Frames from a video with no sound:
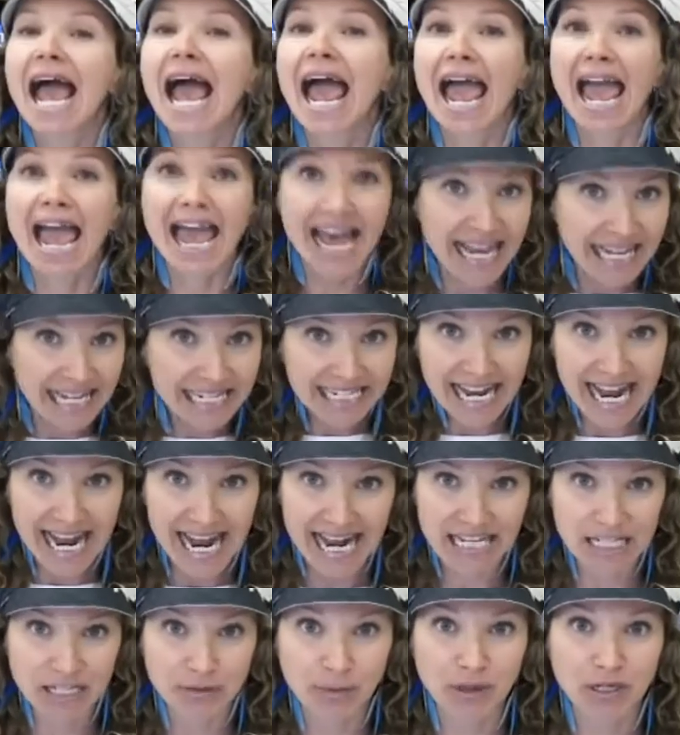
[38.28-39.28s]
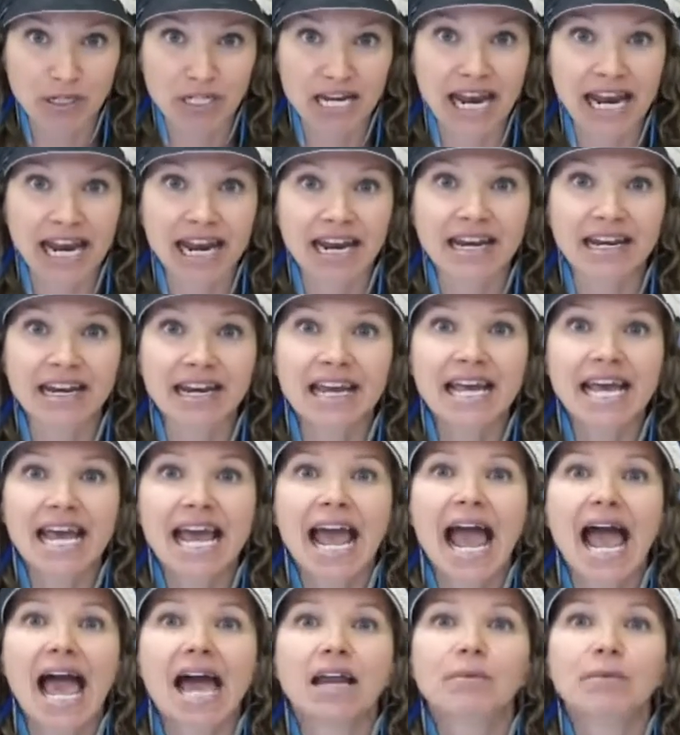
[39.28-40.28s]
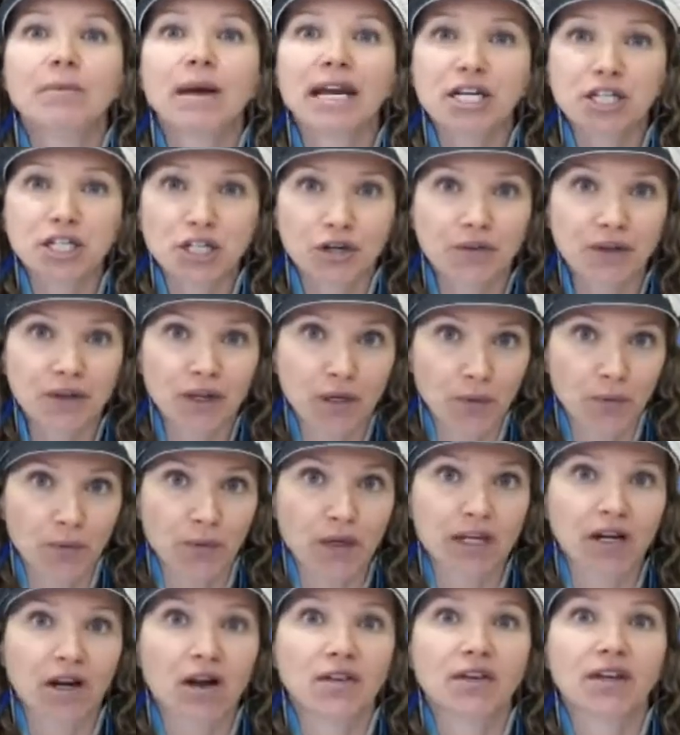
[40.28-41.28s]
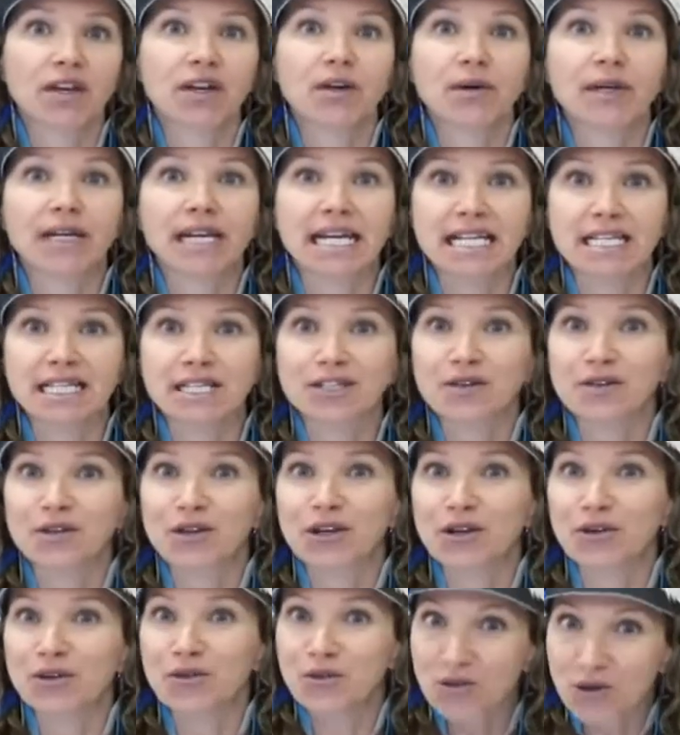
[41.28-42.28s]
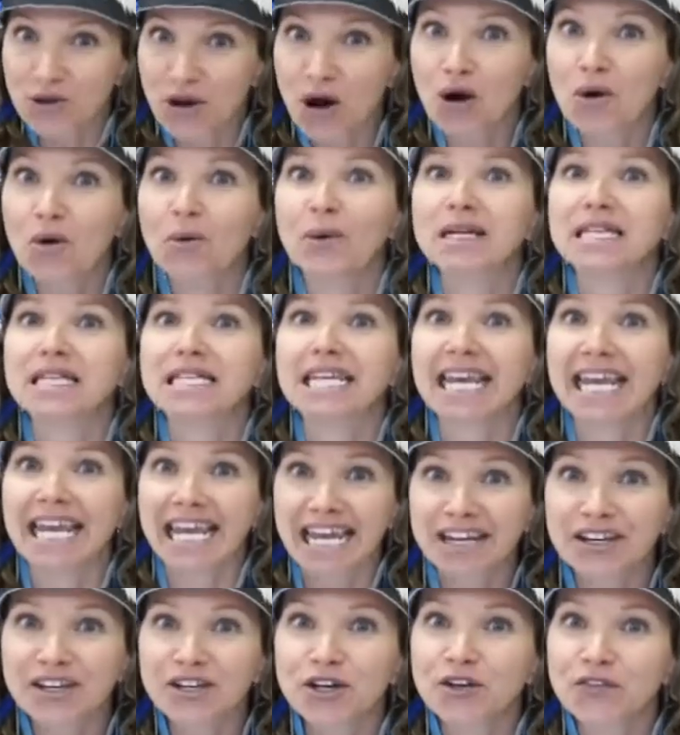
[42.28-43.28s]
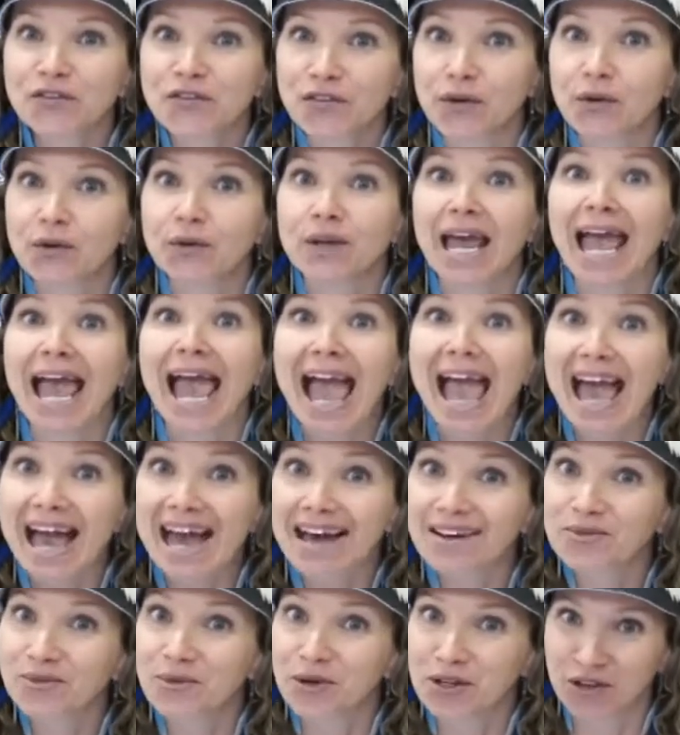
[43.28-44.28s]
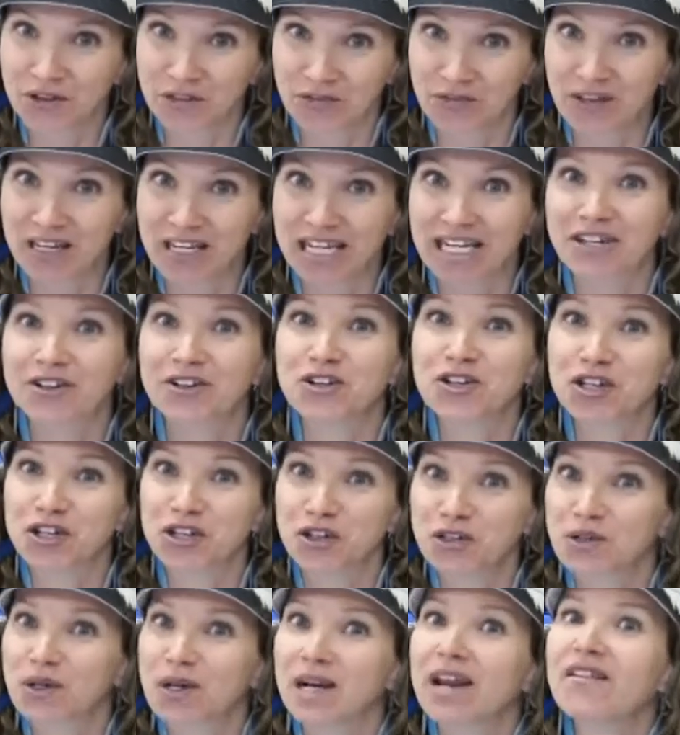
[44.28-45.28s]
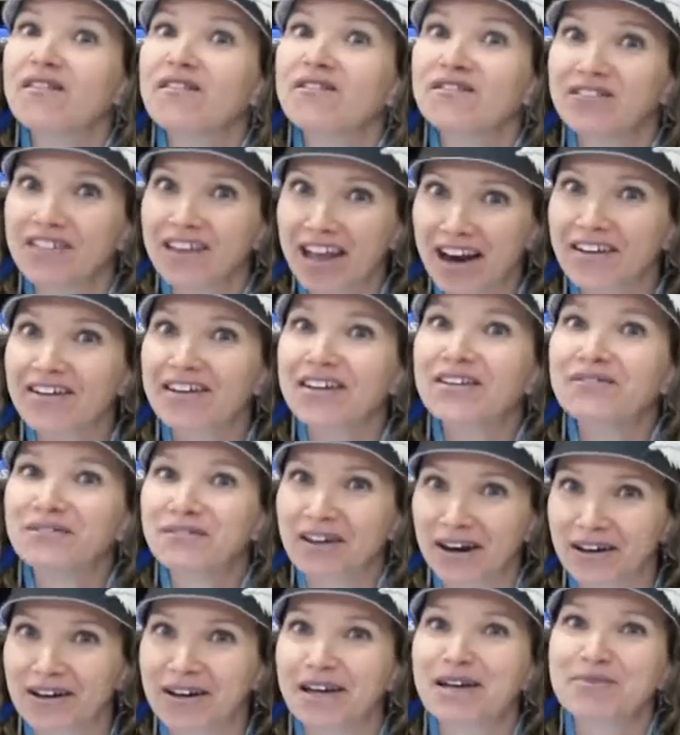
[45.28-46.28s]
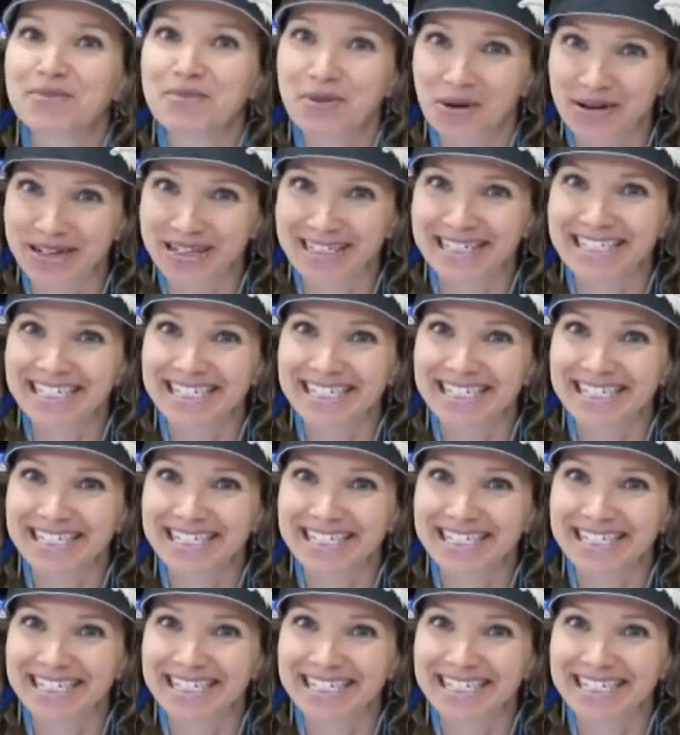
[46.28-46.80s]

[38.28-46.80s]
and aspartame, and make sure that you read all the ingredients so that you know what's in your food and what you're feeding your children. Very, very important.